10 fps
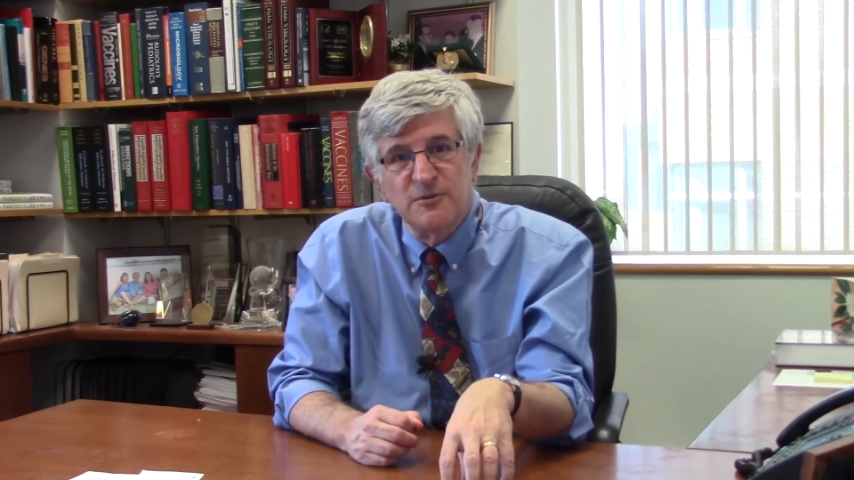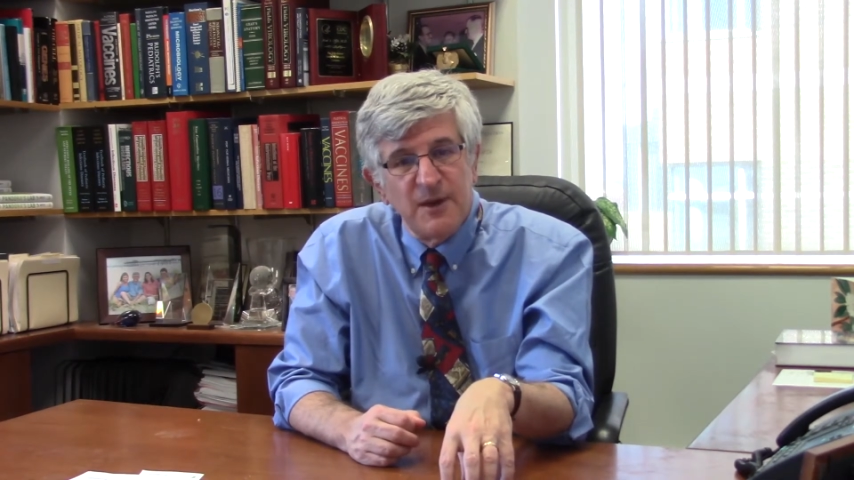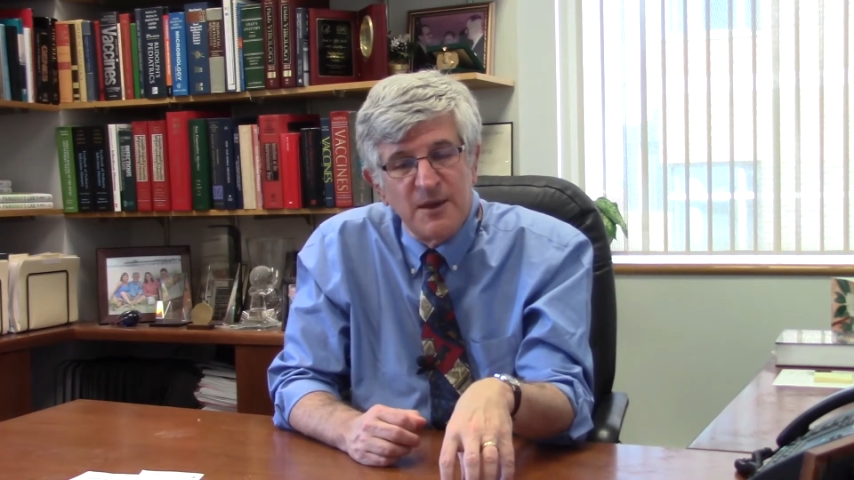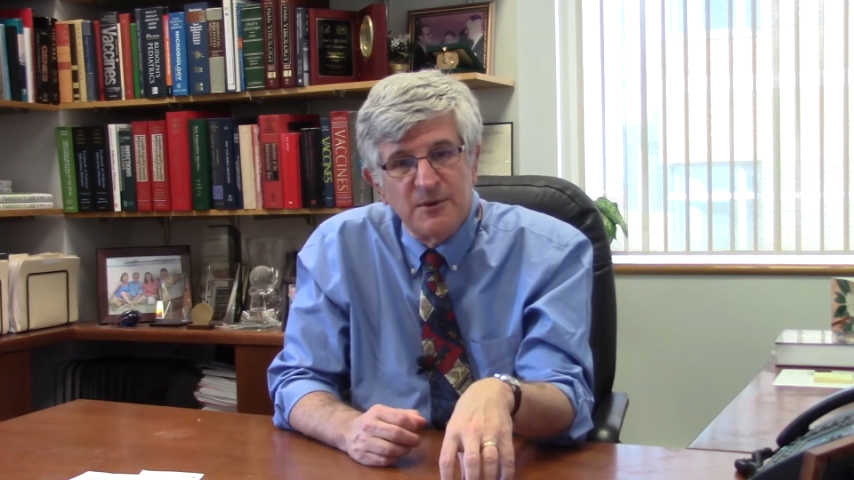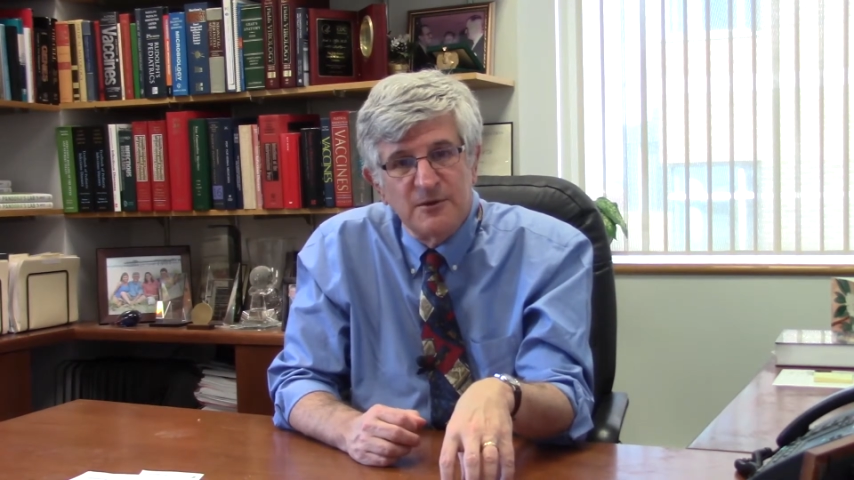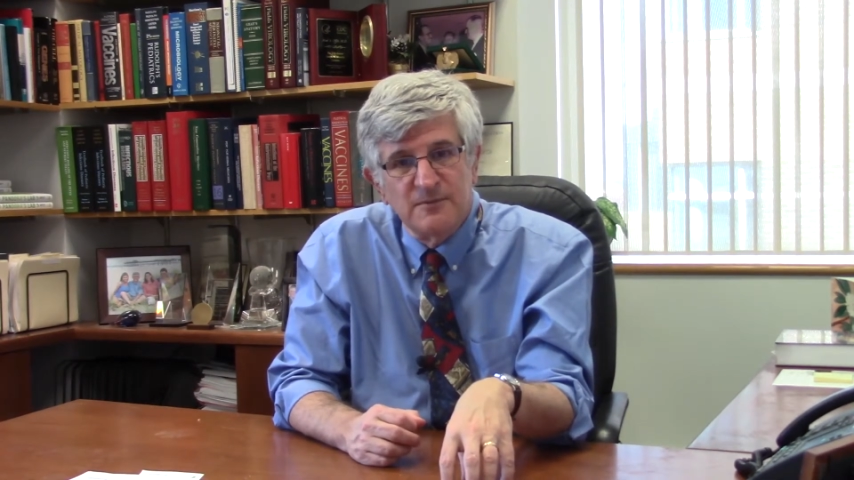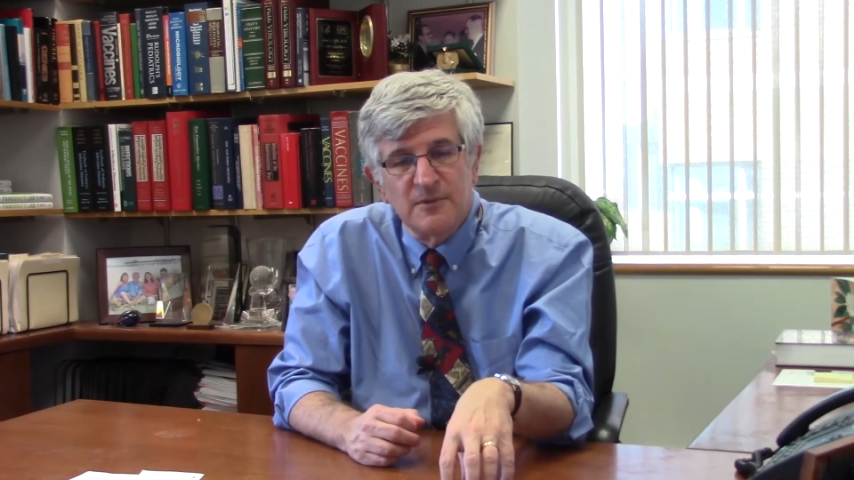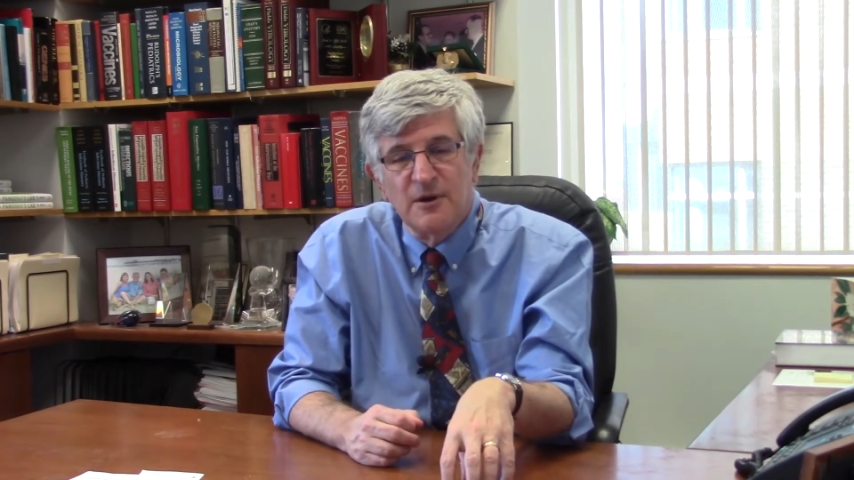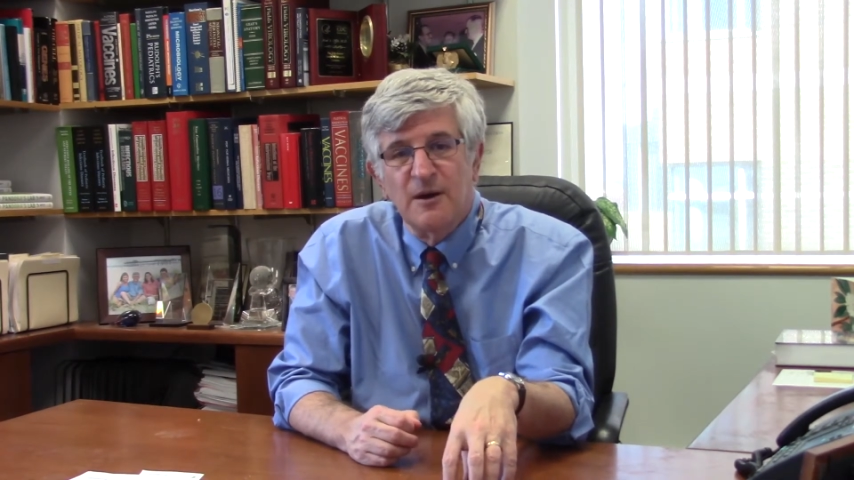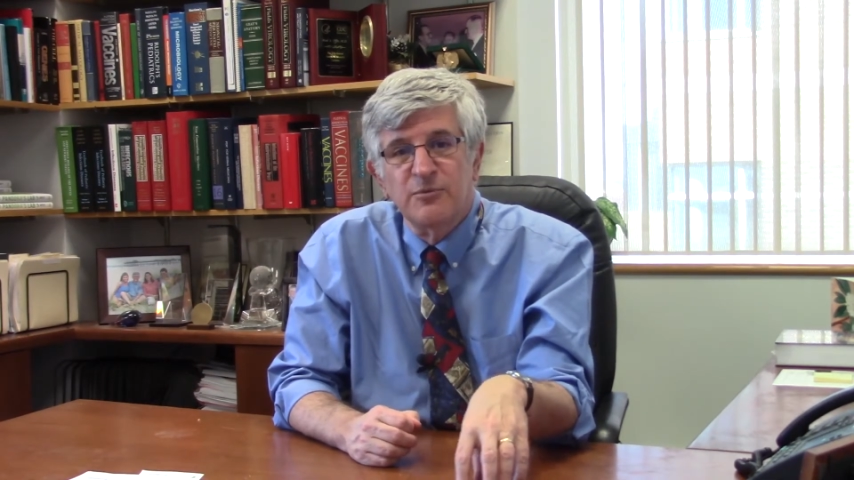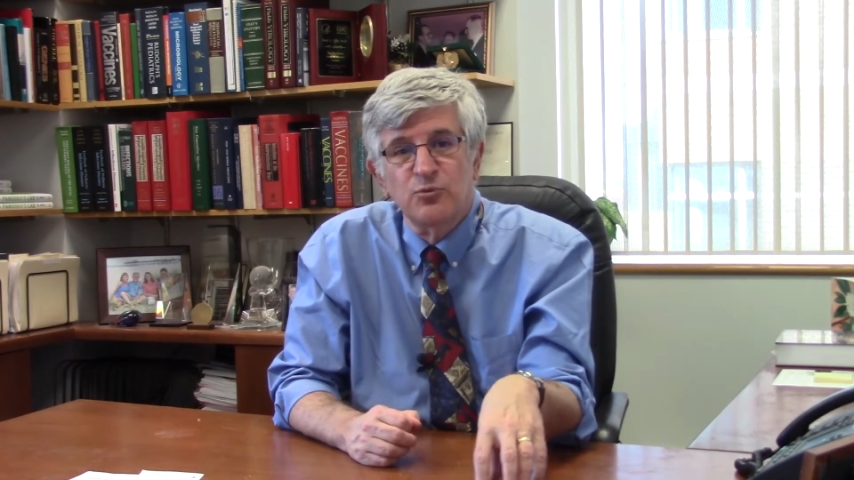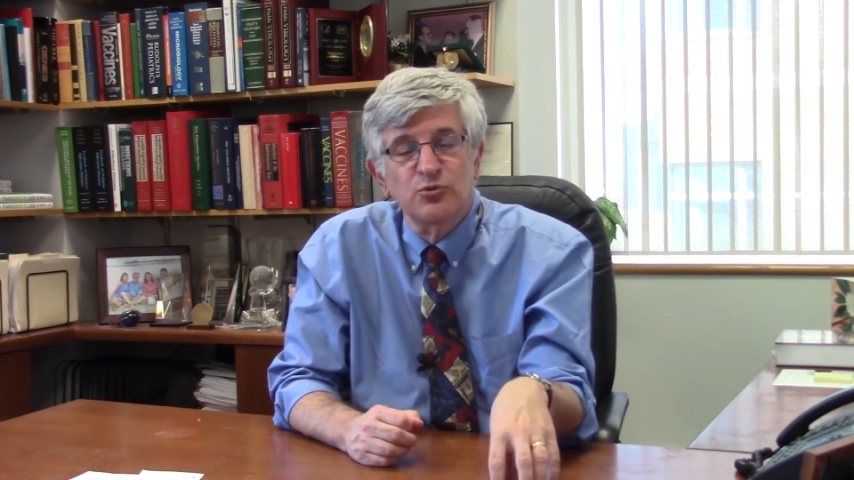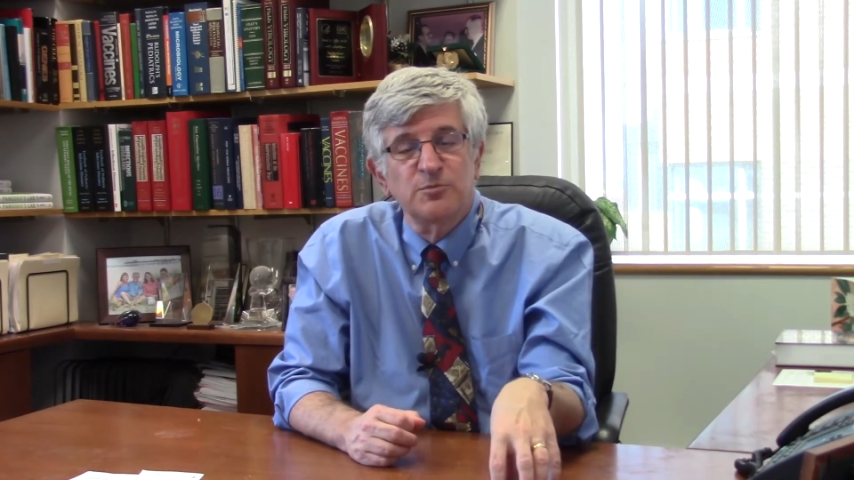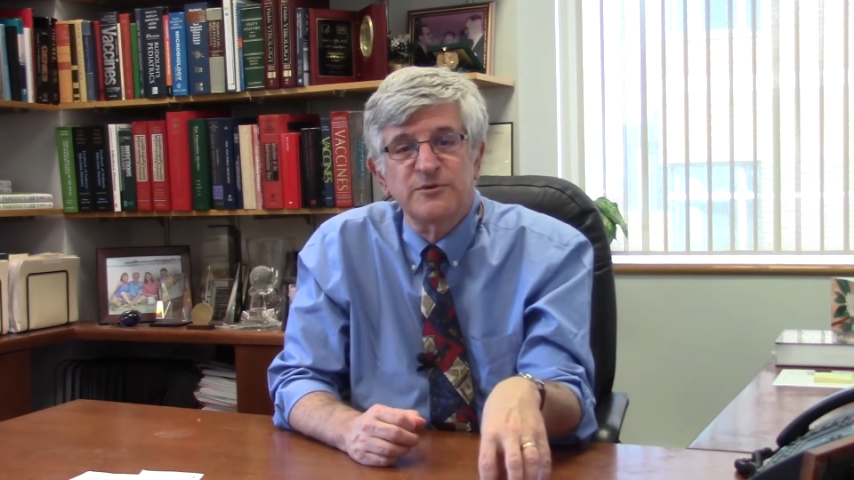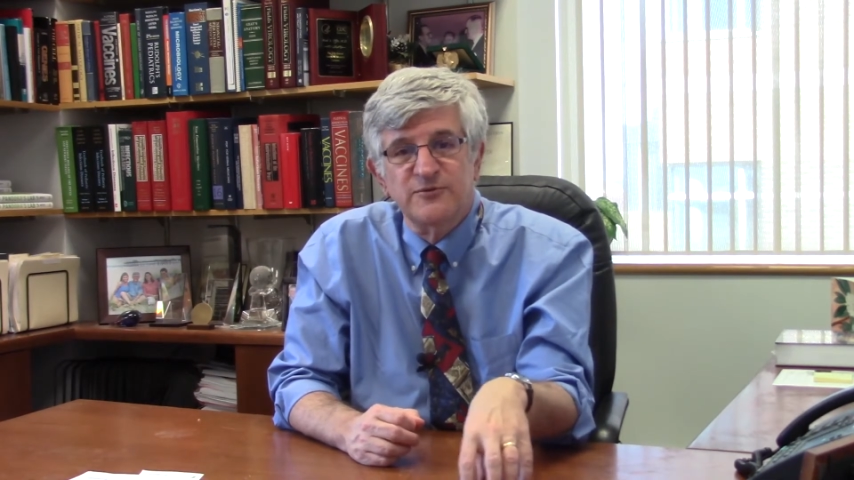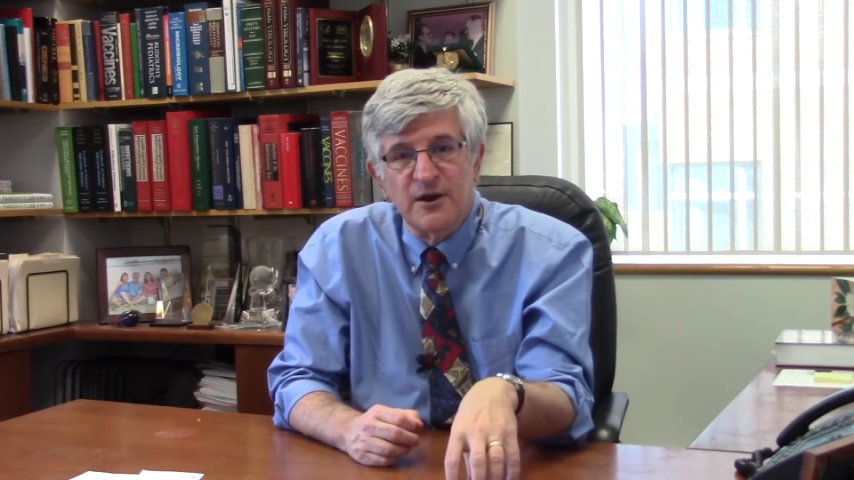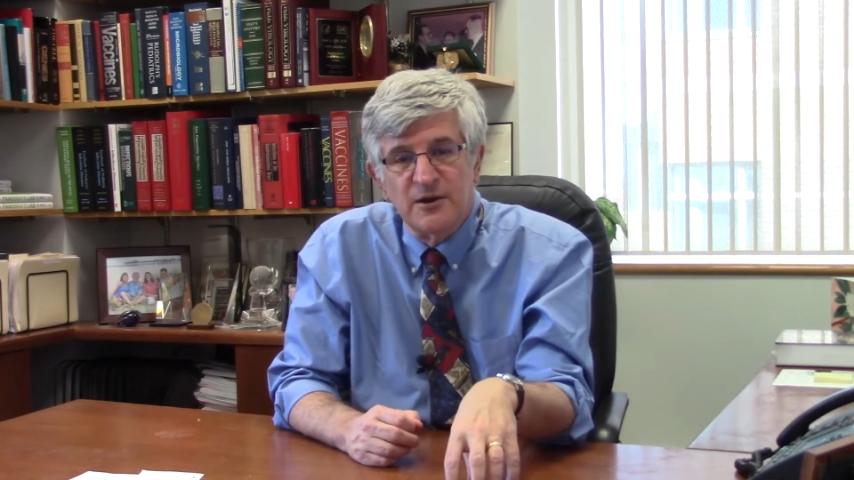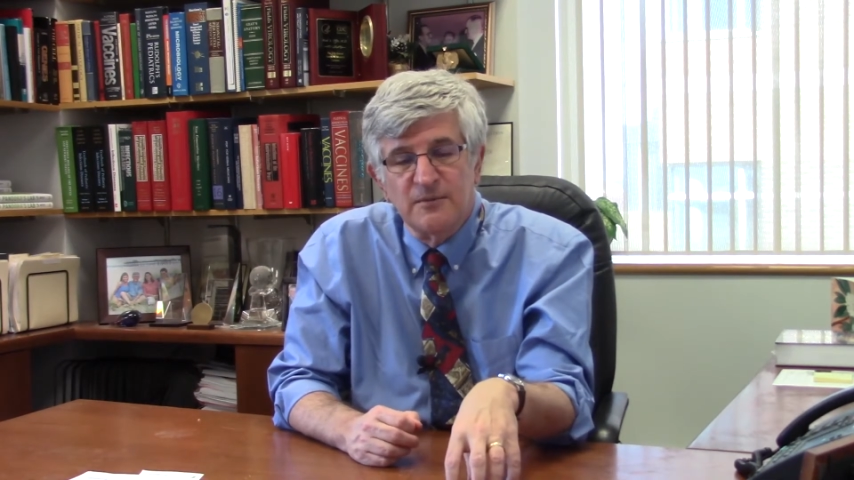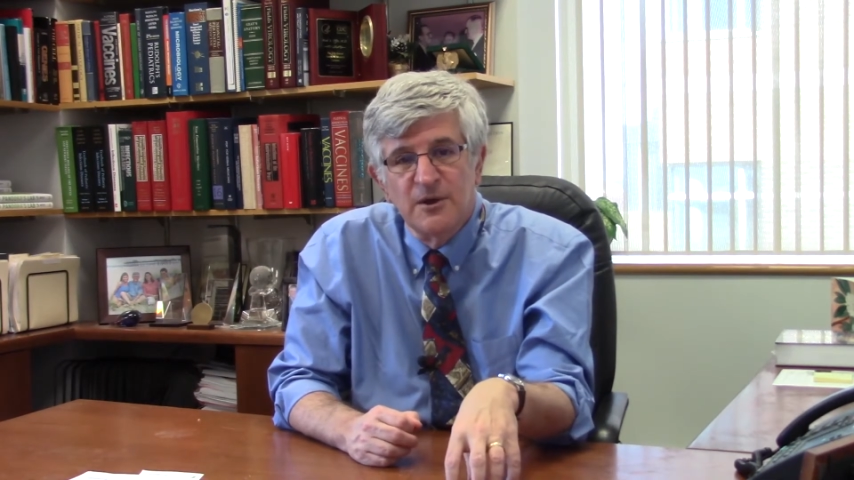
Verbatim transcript: baby um, through the placenta.